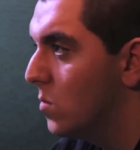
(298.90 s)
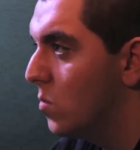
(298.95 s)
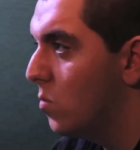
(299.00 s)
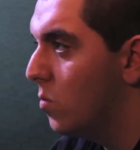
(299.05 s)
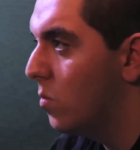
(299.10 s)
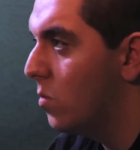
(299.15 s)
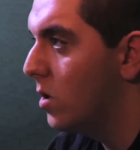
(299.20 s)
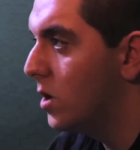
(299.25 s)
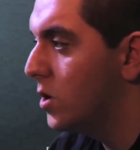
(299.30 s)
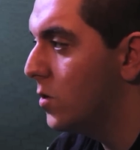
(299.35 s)

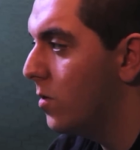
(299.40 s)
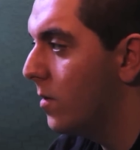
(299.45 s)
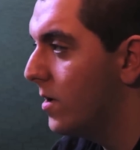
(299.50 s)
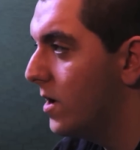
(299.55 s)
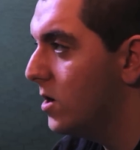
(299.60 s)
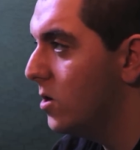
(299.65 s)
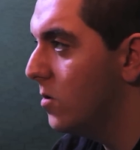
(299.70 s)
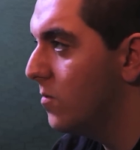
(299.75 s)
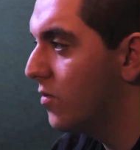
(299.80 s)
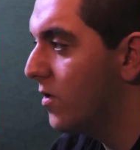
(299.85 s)
What do you want me
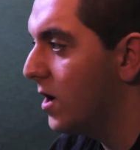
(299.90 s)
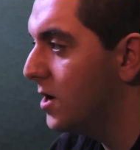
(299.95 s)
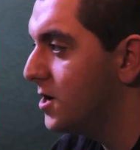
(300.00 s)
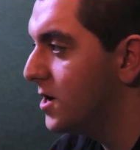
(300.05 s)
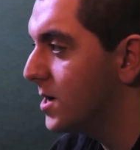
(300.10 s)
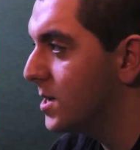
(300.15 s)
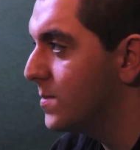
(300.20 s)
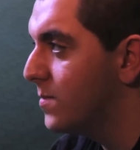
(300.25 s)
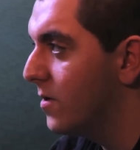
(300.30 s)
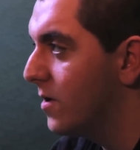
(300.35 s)
to do,
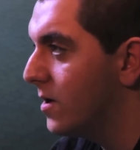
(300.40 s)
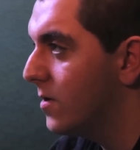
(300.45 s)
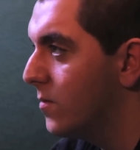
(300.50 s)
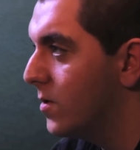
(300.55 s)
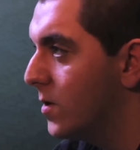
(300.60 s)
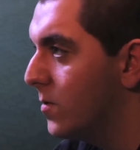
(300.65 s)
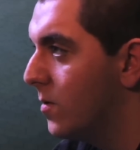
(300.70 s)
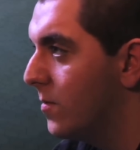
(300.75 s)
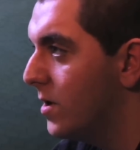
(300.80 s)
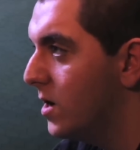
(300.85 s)
Project Spark? What do
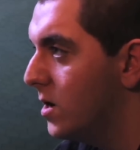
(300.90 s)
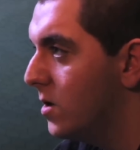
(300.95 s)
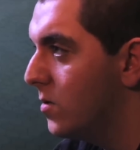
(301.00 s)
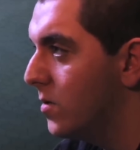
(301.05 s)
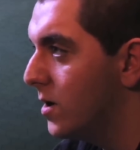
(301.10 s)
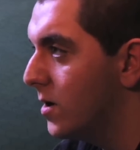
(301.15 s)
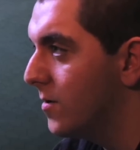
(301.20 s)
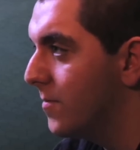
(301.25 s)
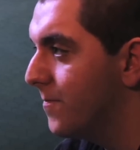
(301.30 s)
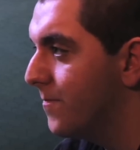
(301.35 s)
you want me to do
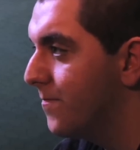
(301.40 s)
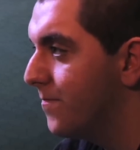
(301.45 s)
here?